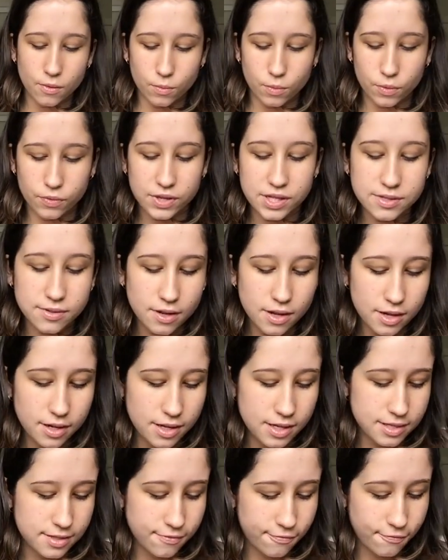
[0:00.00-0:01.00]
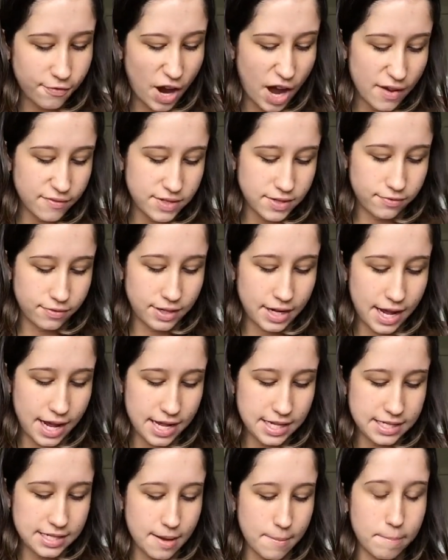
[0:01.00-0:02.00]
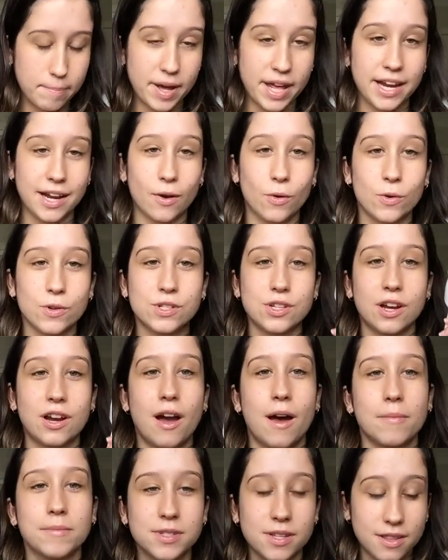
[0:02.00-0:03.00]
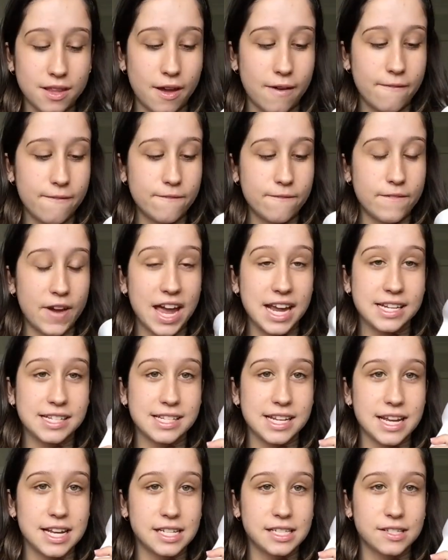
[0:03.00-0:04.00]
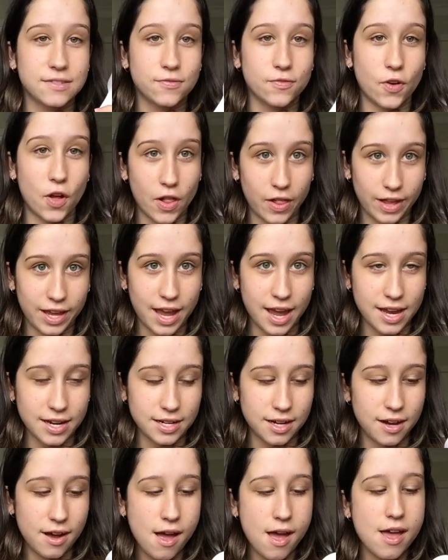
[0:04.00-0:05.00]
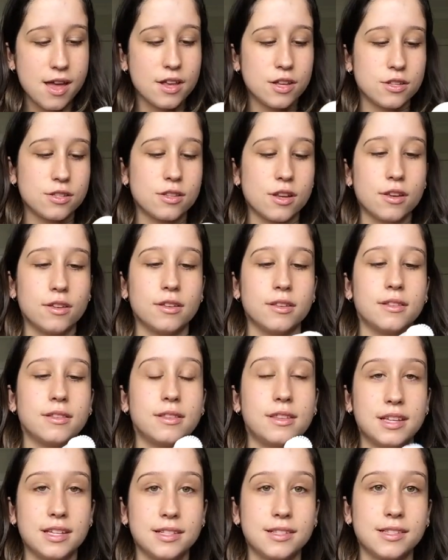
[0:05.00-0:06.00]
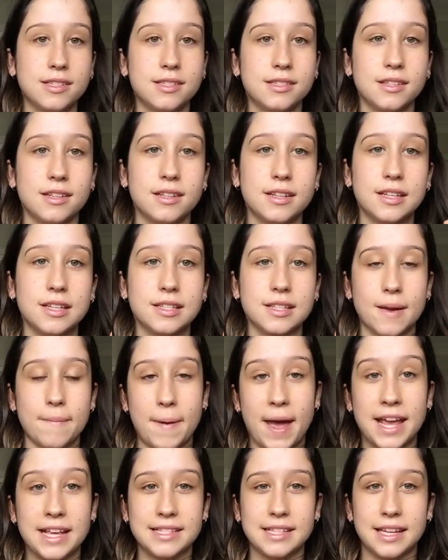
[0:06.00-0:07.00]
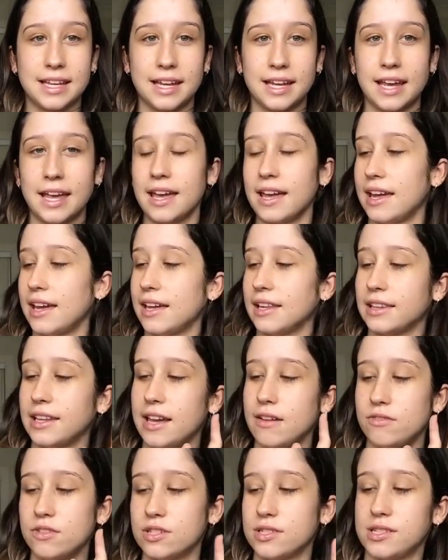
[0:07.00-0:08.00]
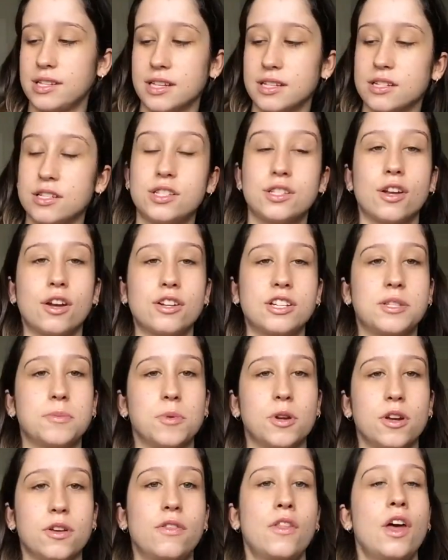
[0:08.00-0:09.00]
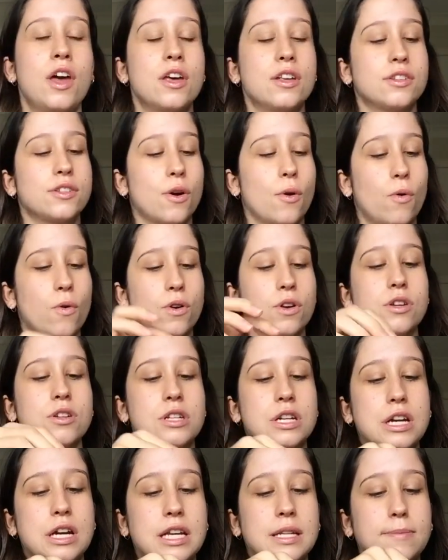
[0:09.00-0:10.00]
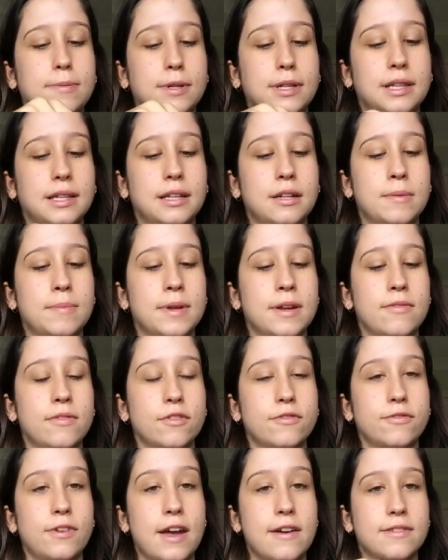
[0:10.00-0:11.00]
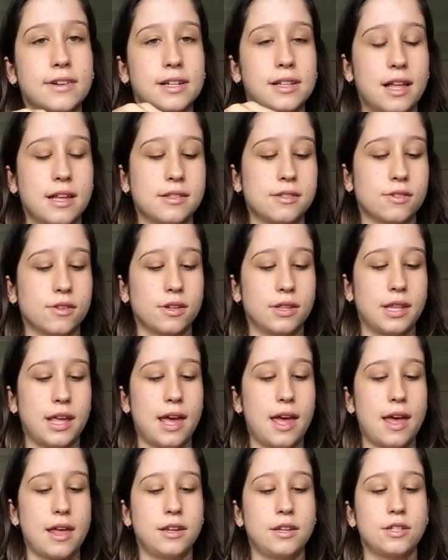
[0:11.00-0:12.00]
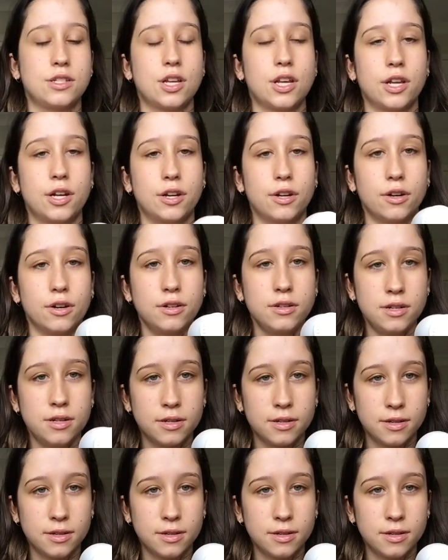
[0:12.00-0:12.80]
Well, this one is 5 different heads, but it also comes with a face exfoliator. So this is amazing. It leaves your skin so smooth. So all you do is put a little bit of your favorite cleanser on there and you turn it on.